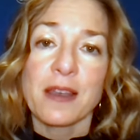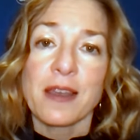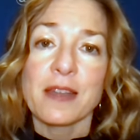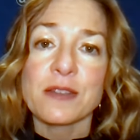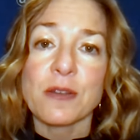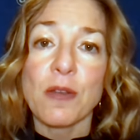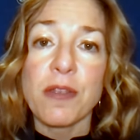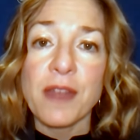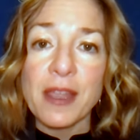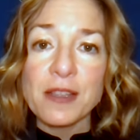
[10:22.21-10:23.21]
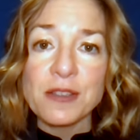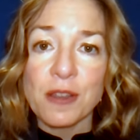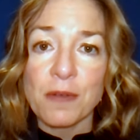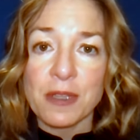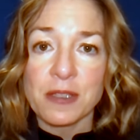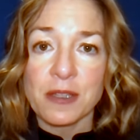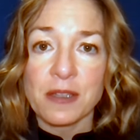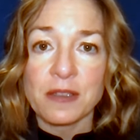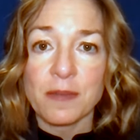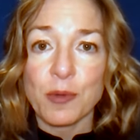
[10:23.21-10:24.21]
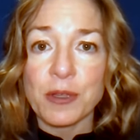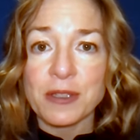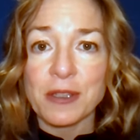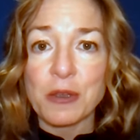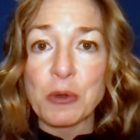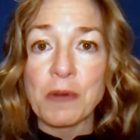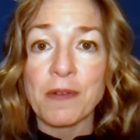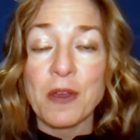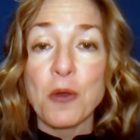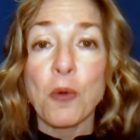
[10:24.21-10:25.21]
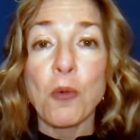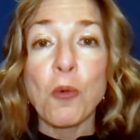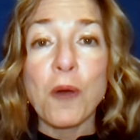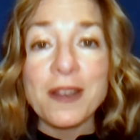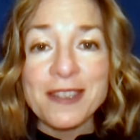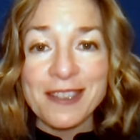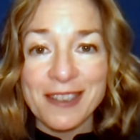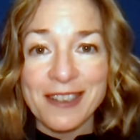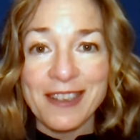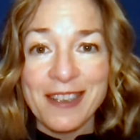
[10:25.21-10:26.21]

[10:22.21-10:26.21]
And so thanks to the residents of Boise who have wanted